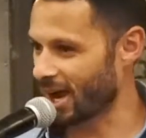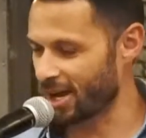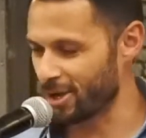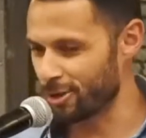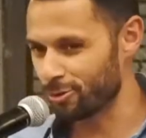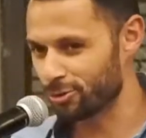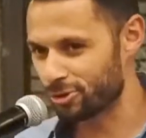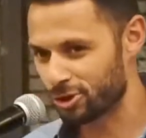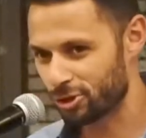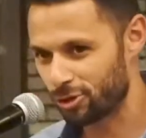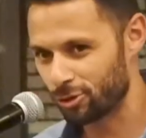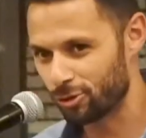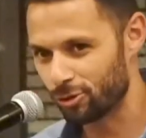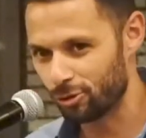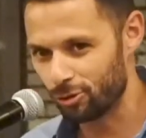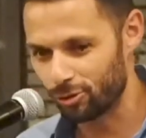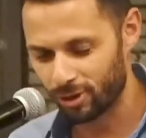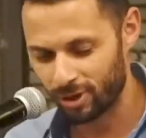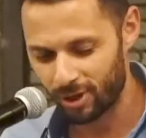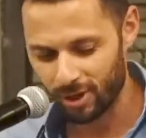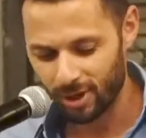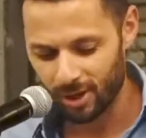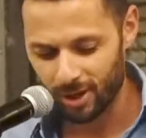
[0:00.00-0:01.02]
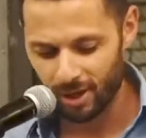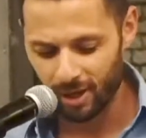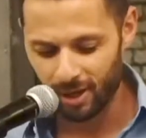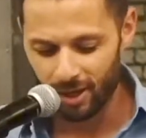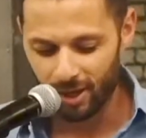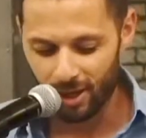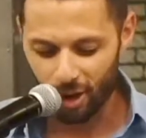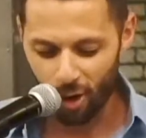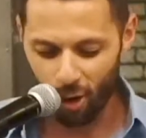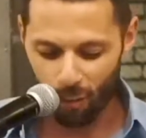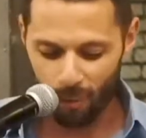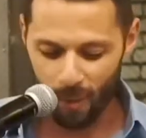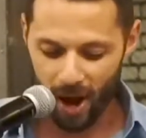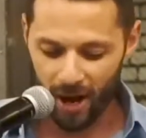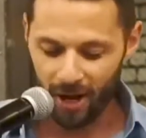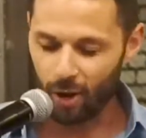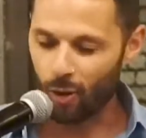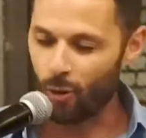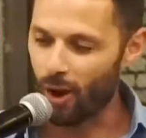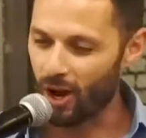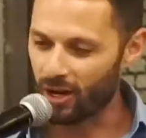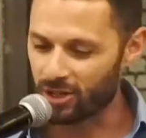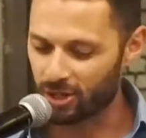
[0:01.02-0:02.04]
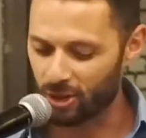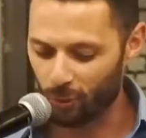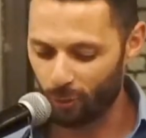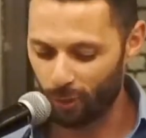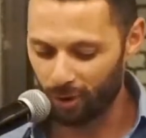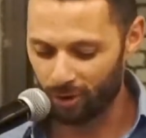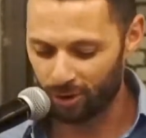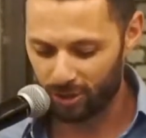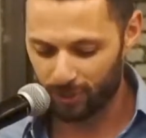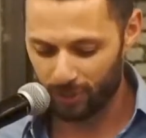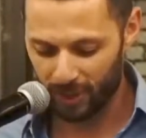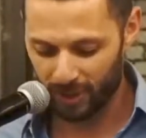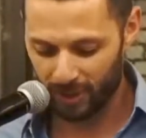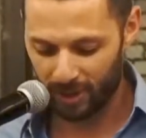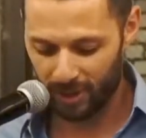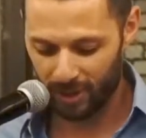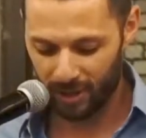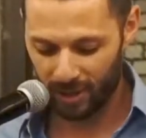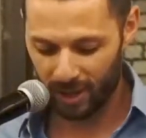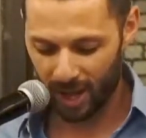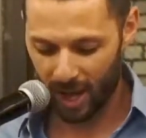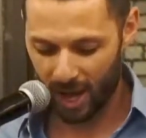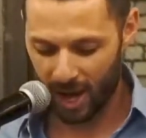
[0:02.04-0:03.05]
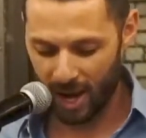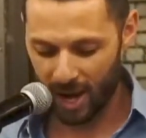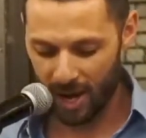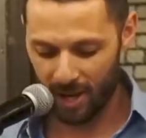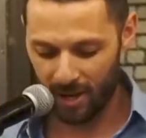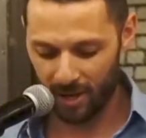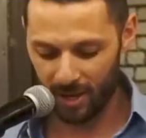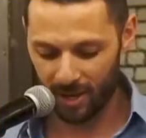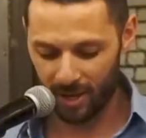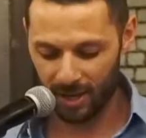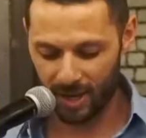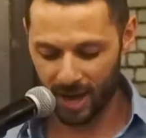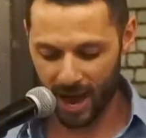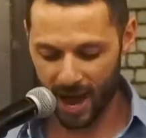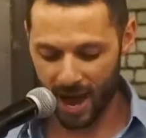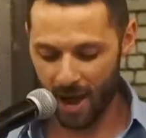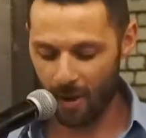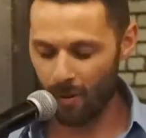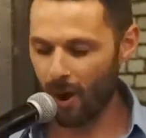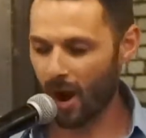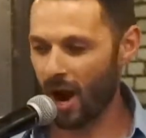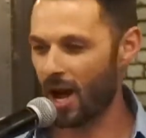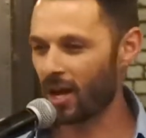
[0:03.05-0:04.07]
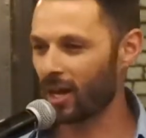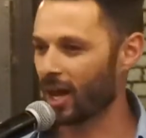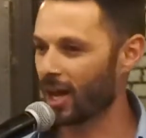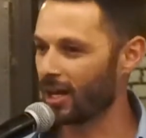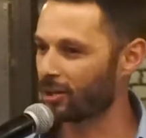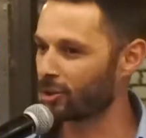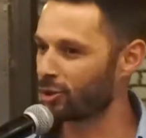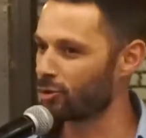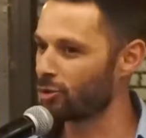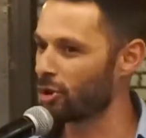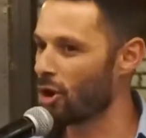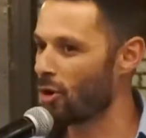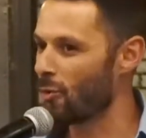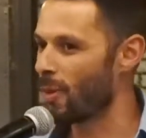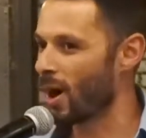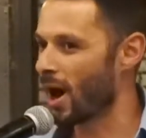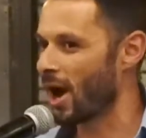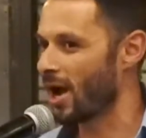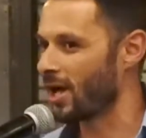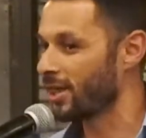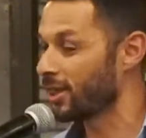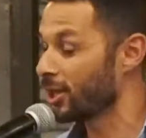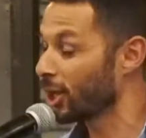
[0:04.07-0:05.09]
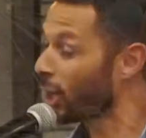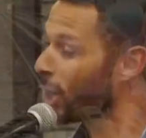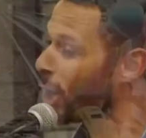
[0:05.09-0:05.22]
I used to go by Quest the Wordsmith, and now I like to go by